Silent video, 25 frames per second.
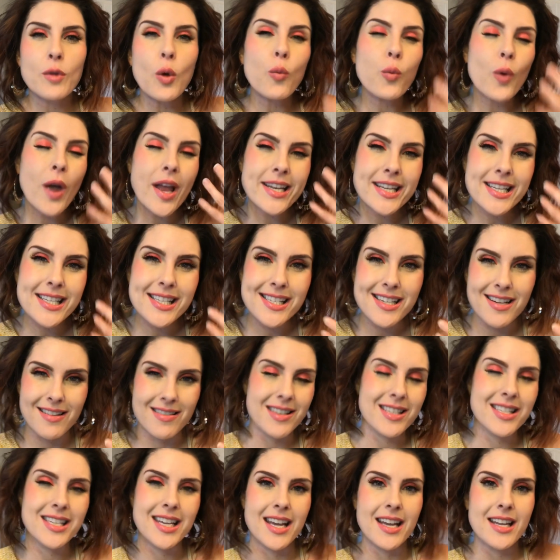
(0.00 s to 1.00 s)
redness to
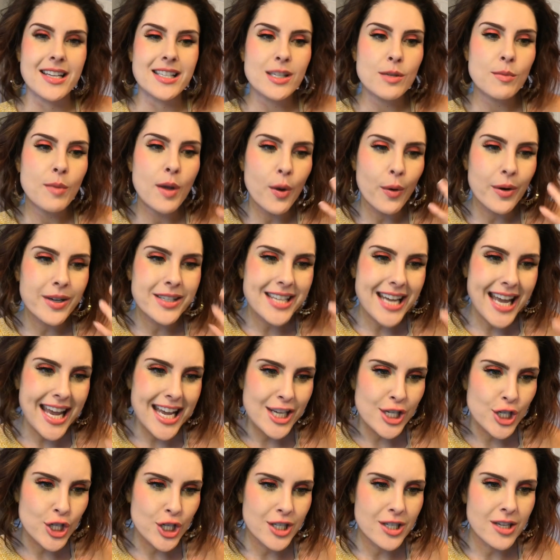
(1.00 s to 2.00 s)
the skin, some
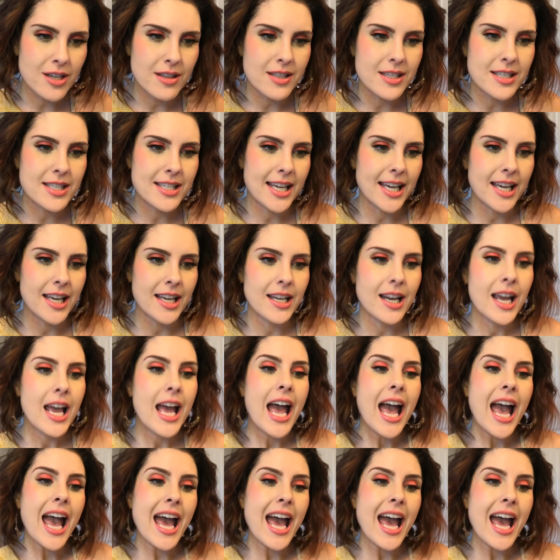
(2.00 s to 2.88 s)
irritation to the skin.